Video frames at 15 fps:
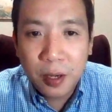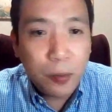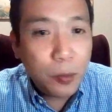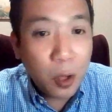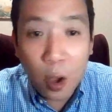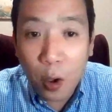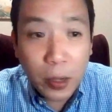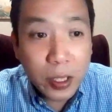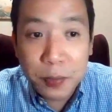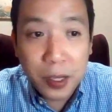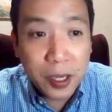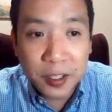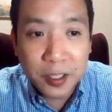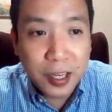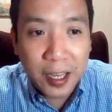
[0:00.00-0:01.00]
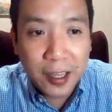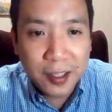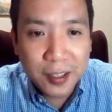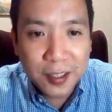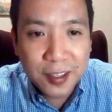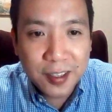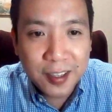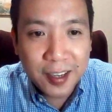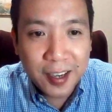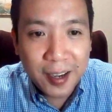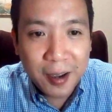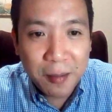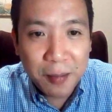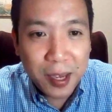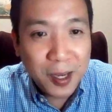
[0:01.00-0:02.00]
There will always be a challenge
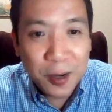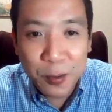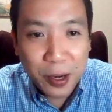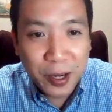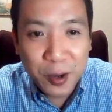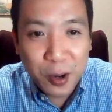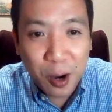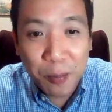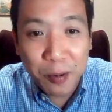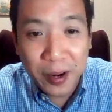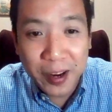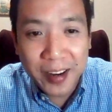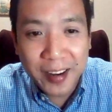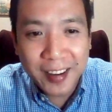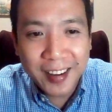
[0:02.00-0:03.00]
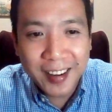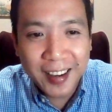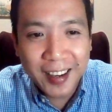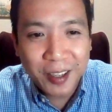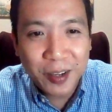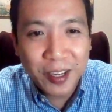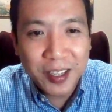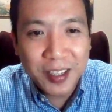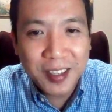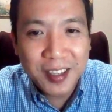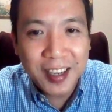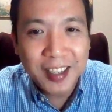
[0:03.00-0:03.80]
um, anywhere you operate, uh, Chris.